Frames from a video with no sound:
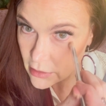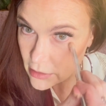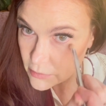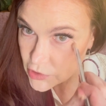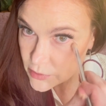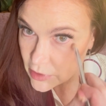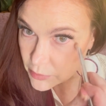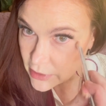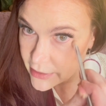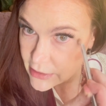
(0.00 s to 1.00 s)
I'm just going to
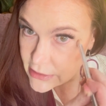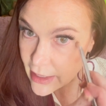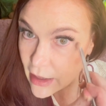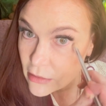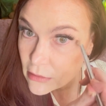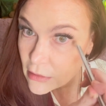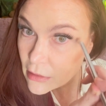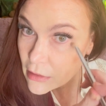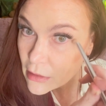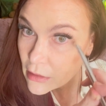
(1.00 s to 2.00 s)
blend this out.
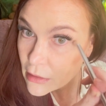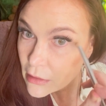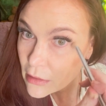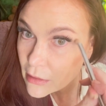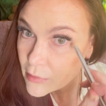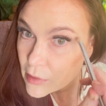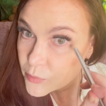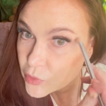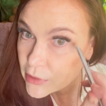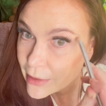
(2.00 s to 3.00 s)
I'm going to
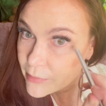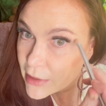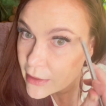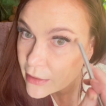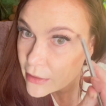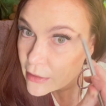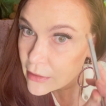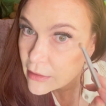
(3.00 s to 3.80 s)
pull it up here.